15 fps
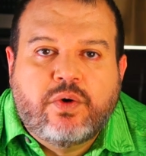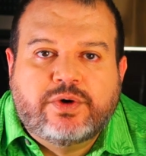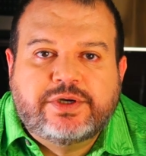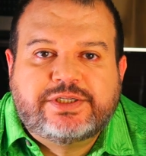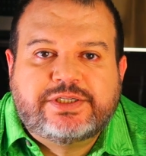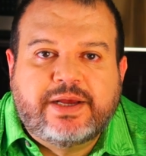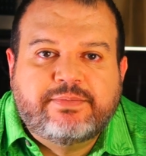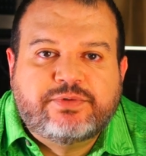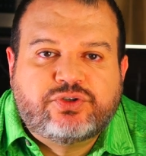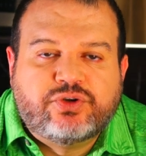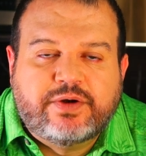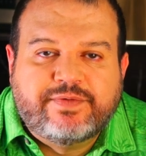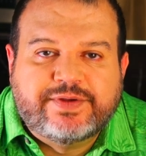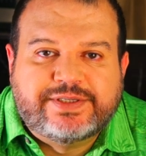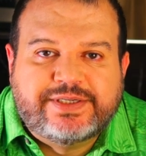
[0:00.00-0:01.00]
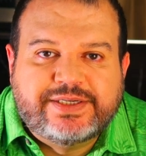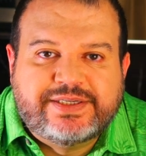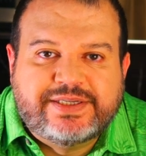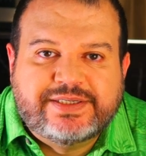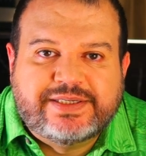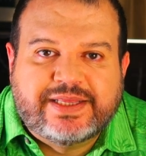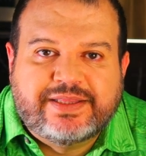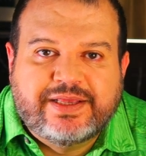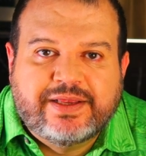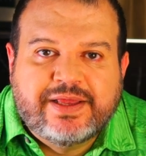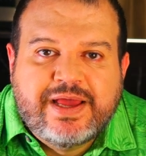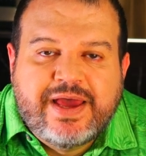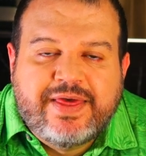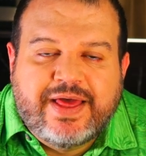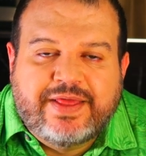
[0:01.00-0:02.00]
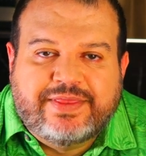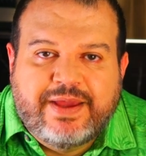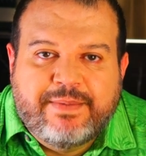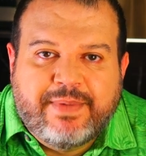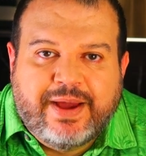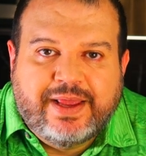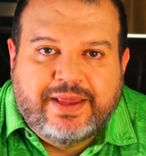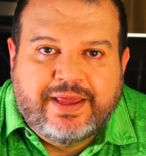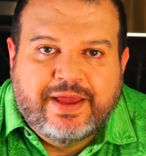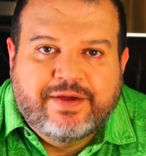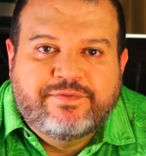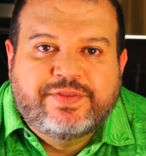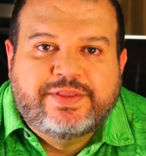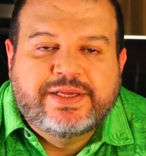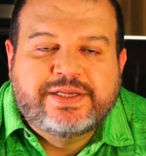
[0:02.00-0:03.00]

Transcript: or some sort of assistance that they might give.